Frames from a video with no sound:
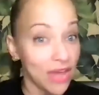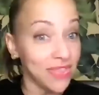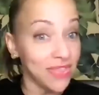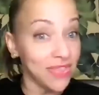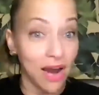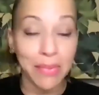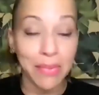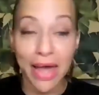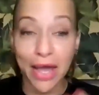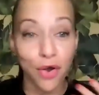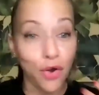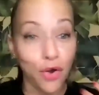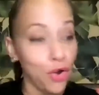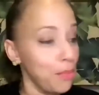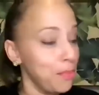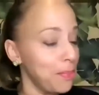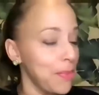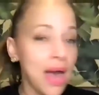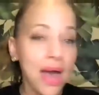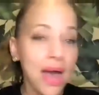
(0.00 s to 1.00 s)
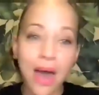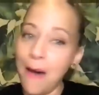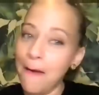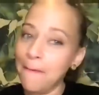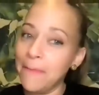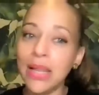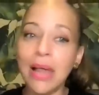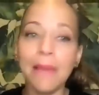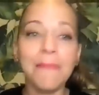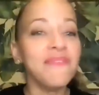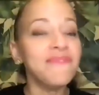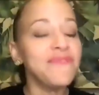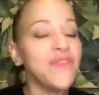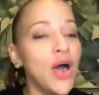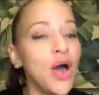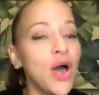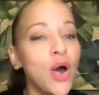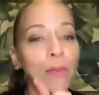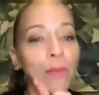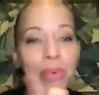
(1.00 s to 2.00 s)
there, I'm like, girl, pull out my
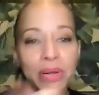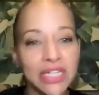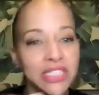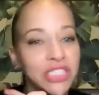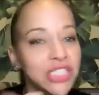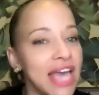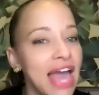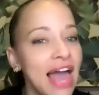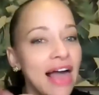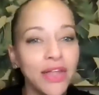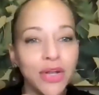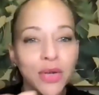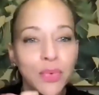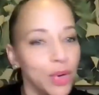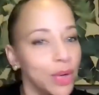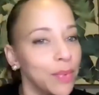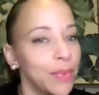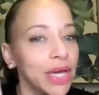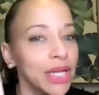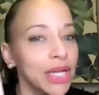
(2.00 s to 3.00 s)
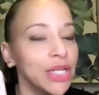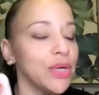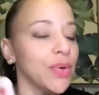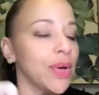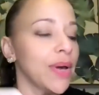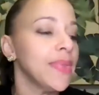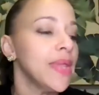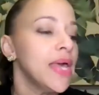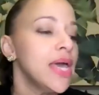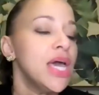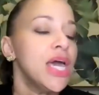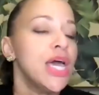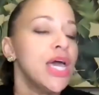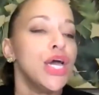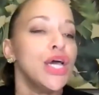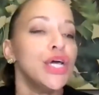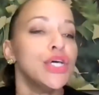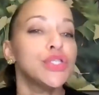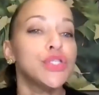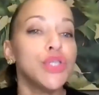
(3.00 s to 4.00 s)
phone, pull out your calendar. When are we going to do it?
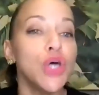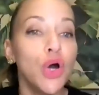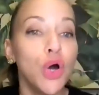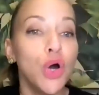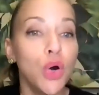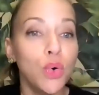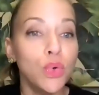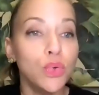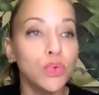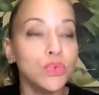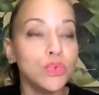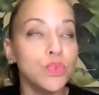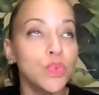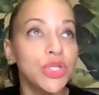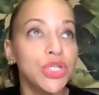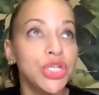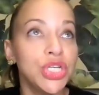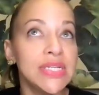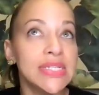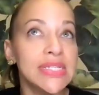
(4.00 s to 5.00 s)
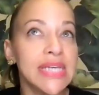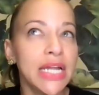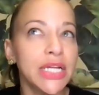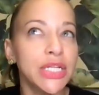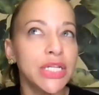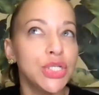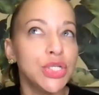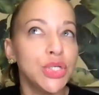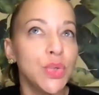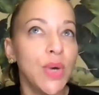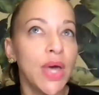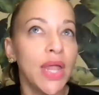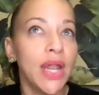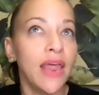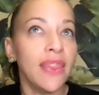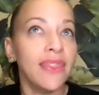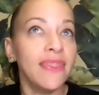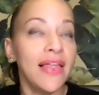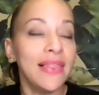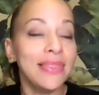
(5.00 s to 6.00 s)
So she decided to do
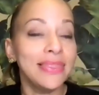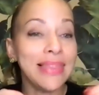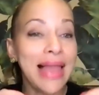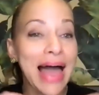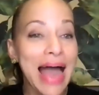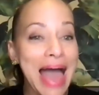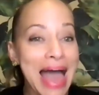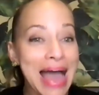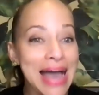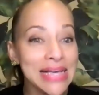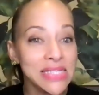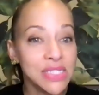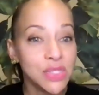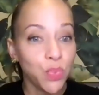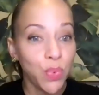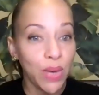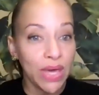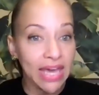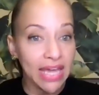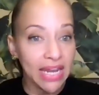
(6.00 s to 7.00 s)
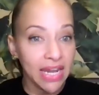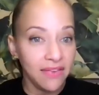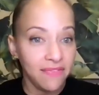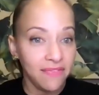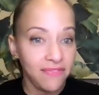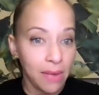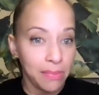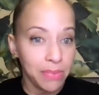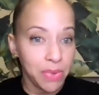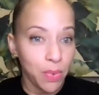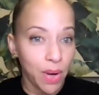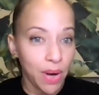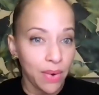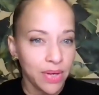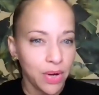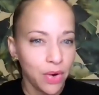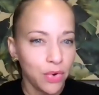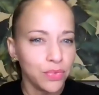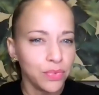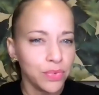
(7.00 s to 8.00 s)
it the last weekend in February,
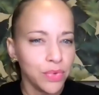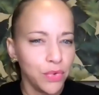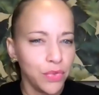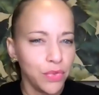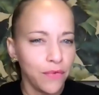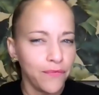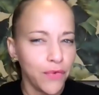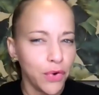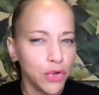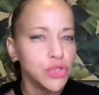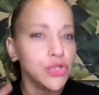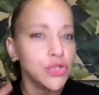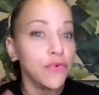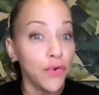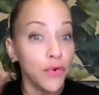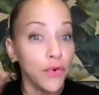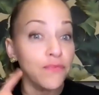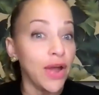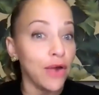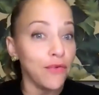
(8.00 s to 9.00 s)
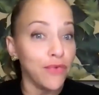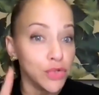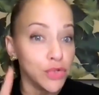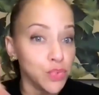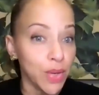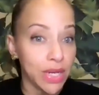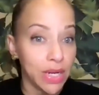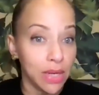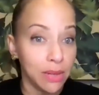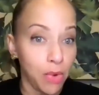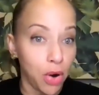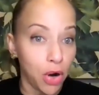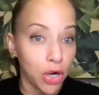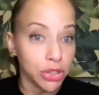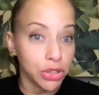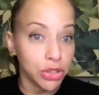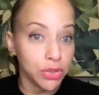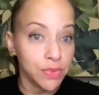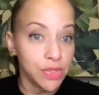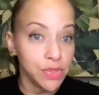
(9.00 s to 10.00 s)
or no, the very first weekend in
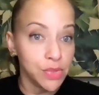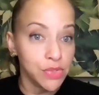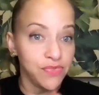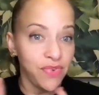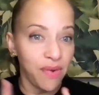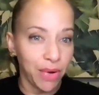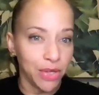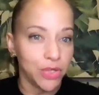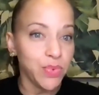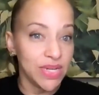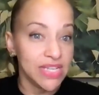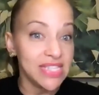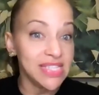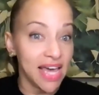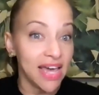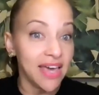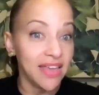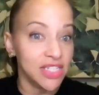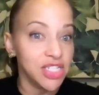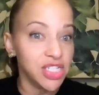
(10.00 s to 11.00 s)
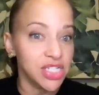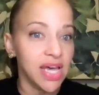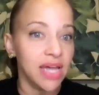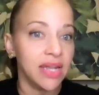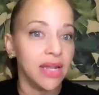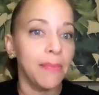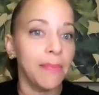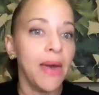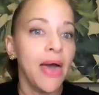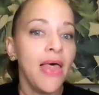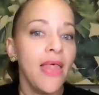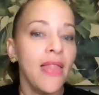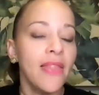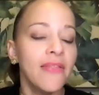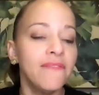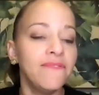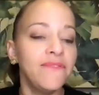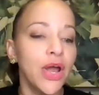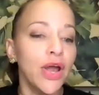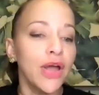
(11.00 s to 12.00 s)
March. This was February 22nd that she signed up.
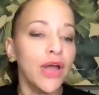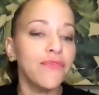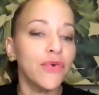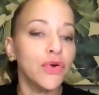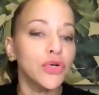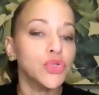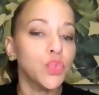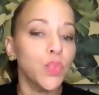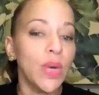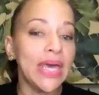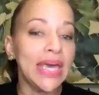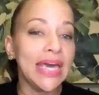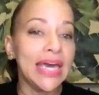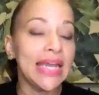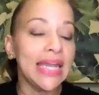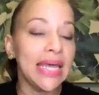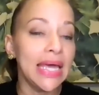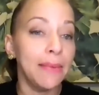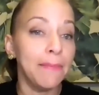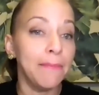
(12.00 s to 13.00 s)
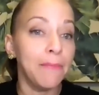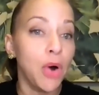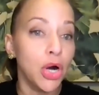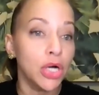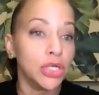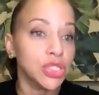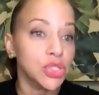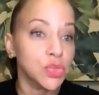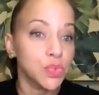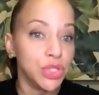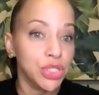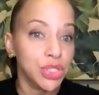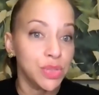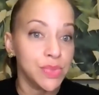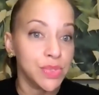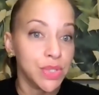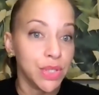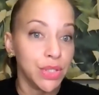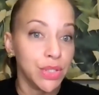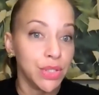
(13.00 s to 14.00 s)
The very first weekend in March is when she
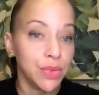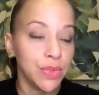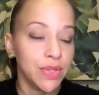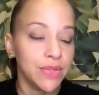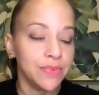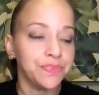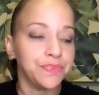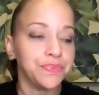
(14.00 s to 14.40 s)
was going to do it,